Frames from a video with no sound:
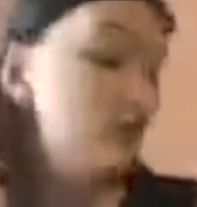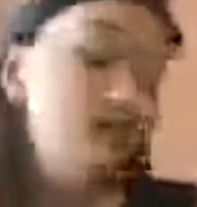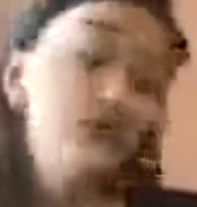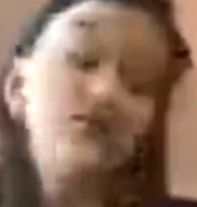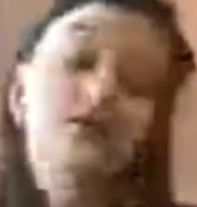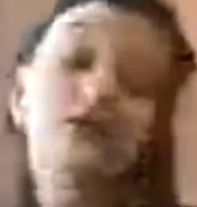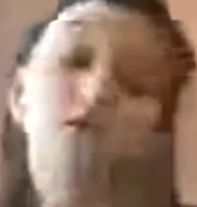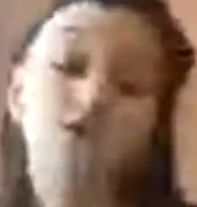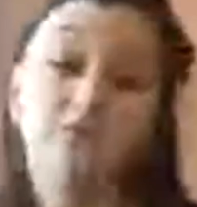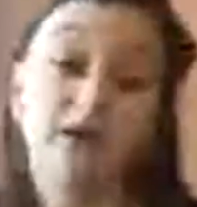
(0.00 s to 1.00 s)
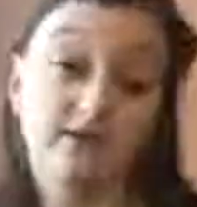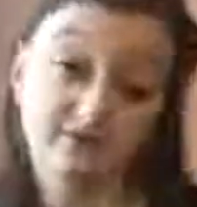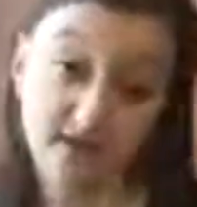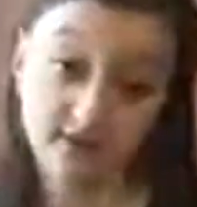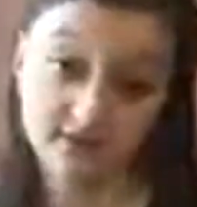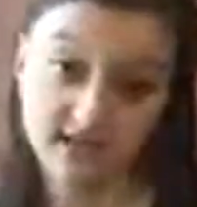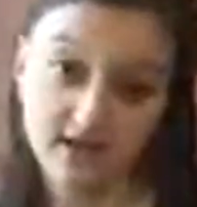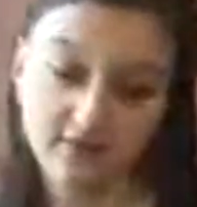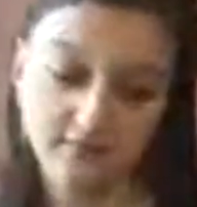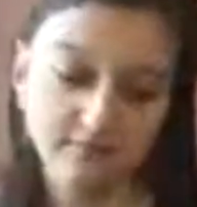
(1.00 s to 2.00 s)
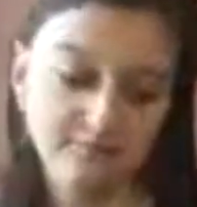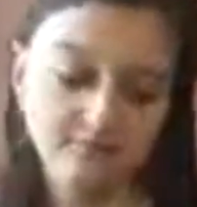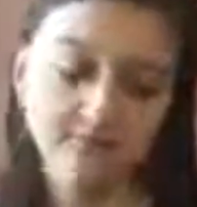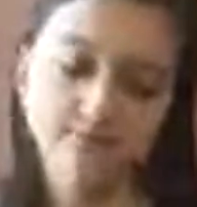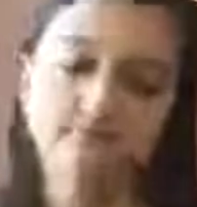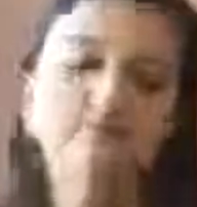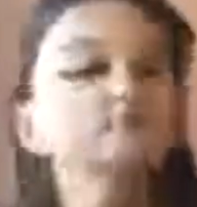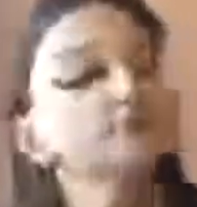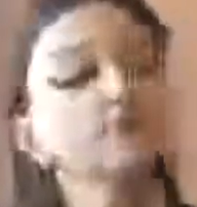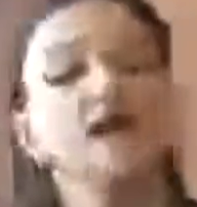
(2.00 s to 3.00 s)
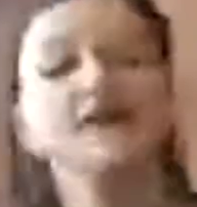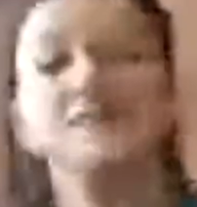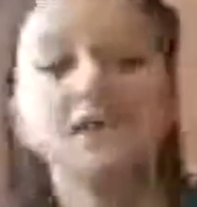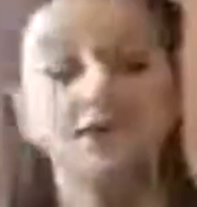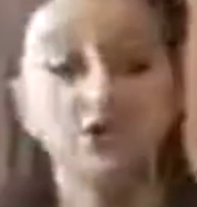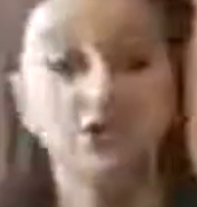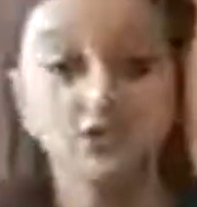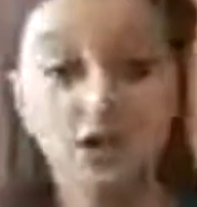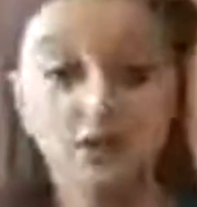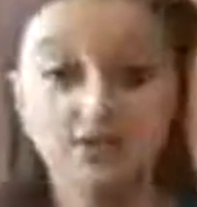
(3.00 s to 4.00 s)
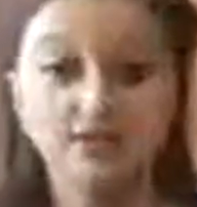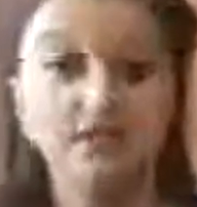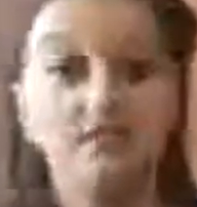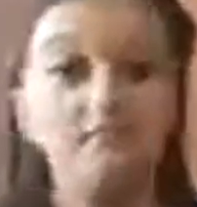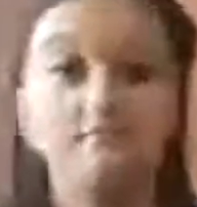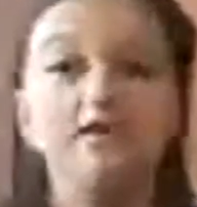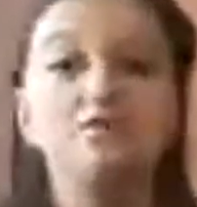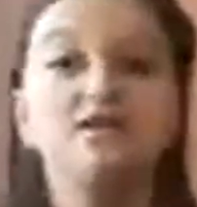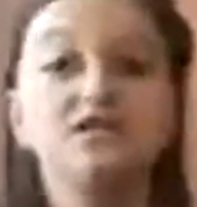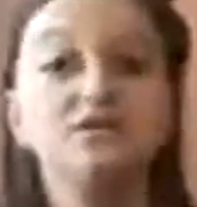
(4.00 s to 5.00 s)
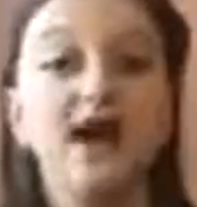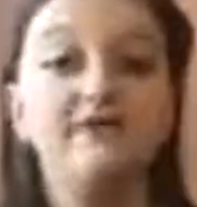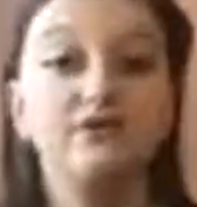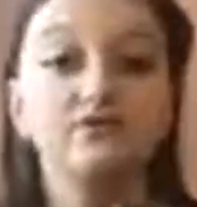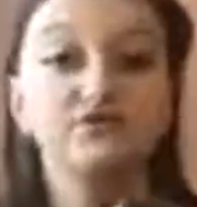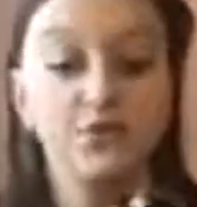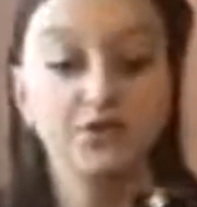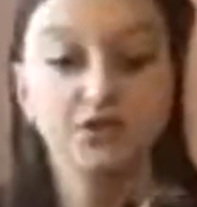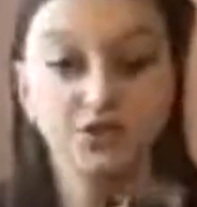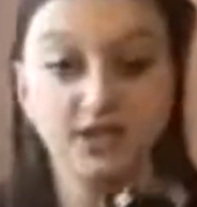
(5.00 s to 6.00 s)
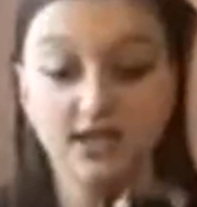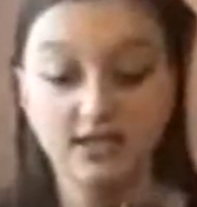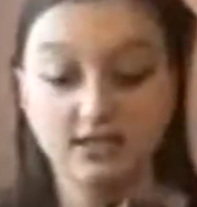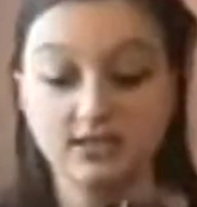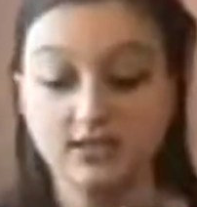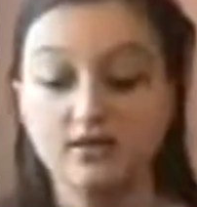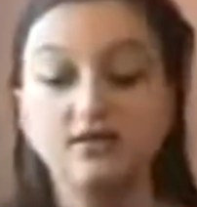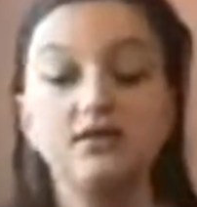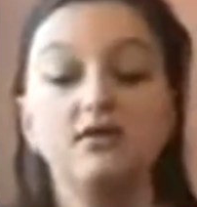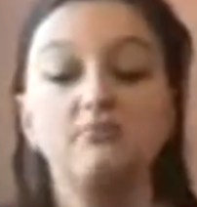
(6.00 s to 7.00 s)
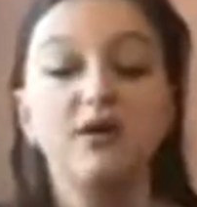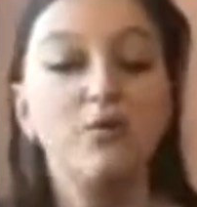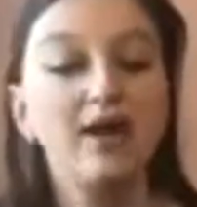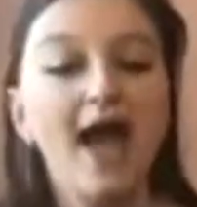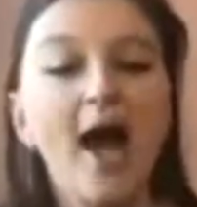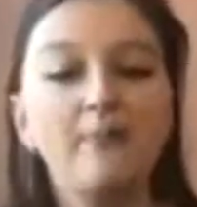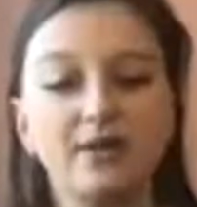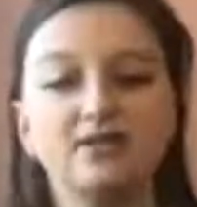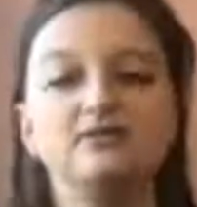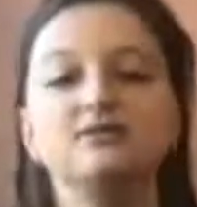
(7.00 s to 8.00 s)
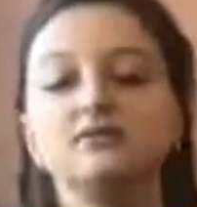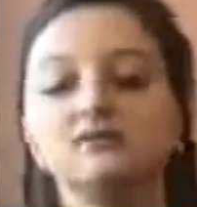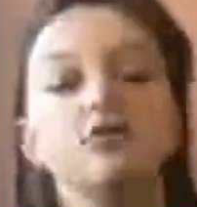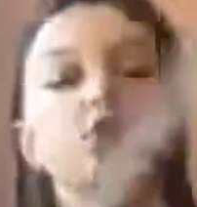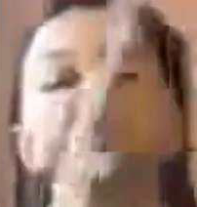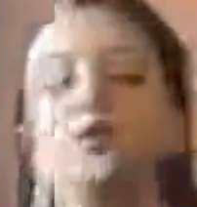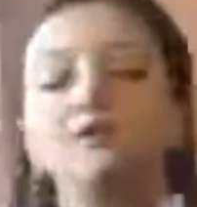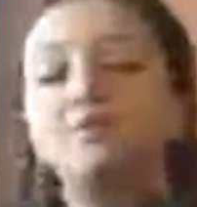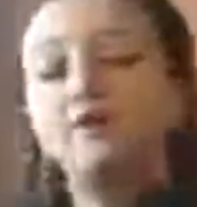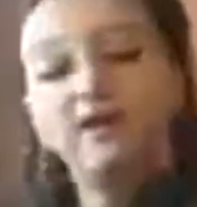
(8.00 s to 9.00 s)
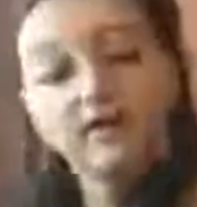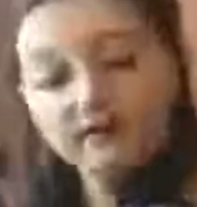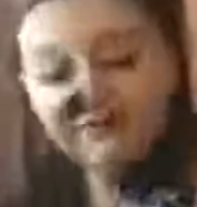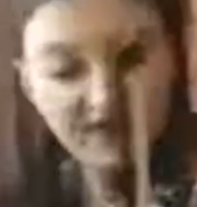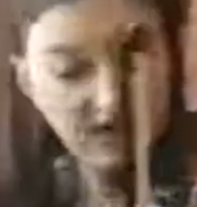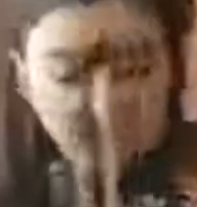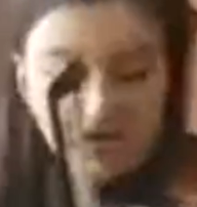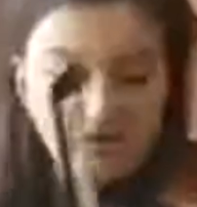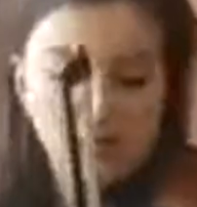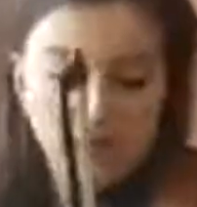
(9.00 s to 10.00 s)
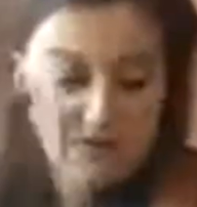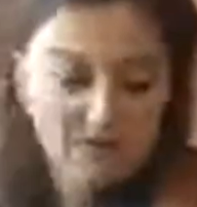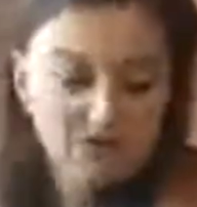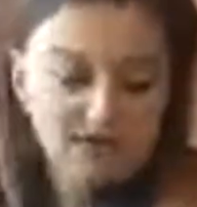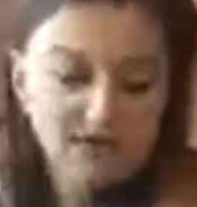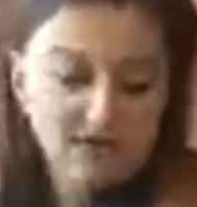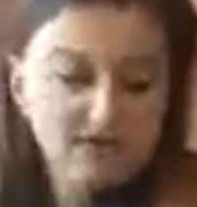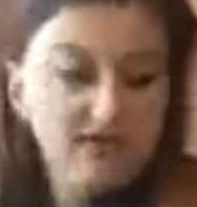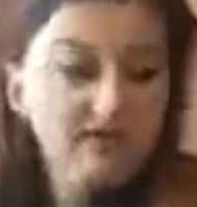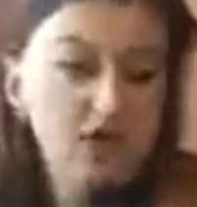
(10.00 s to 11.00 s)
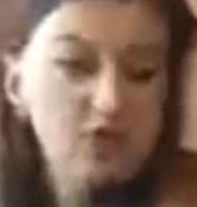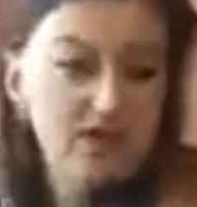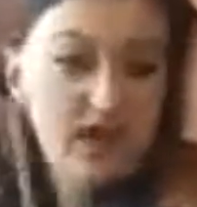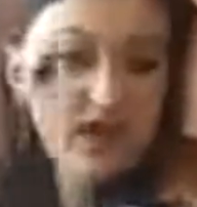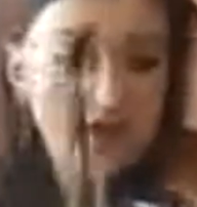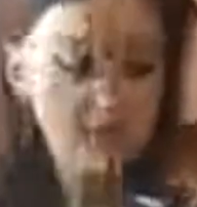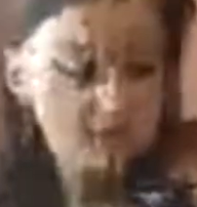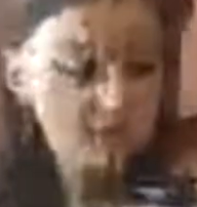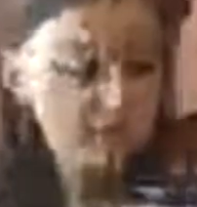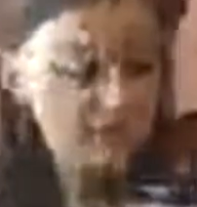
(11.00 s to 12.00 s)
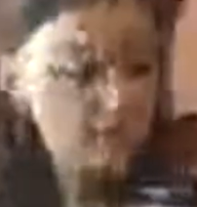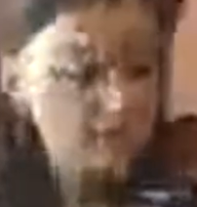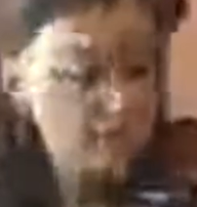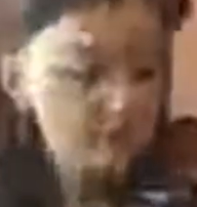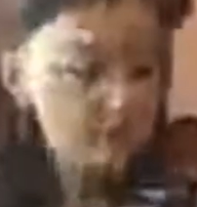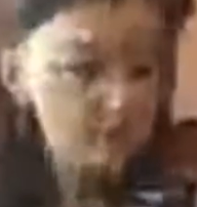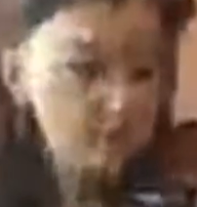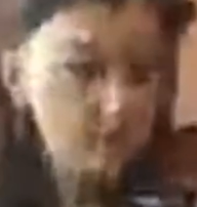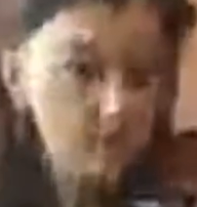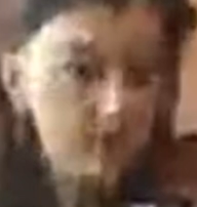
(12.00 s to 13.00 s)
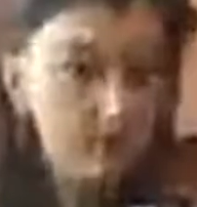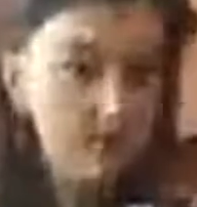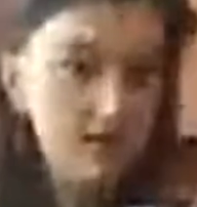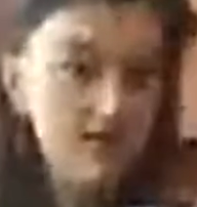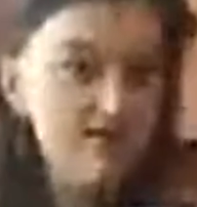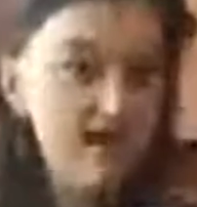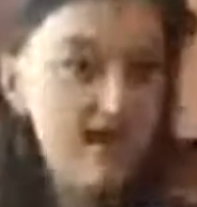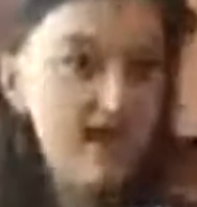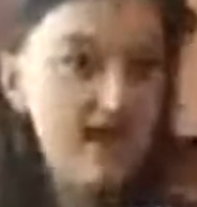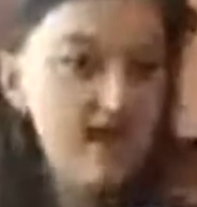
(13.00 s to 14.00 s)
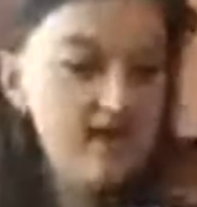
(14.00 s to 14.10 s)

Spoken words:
use to put our fingers down and make new notes. Because we do have those 4 strings. But what happens when we put a finger down on one of the strings? Let's go with A. I have A.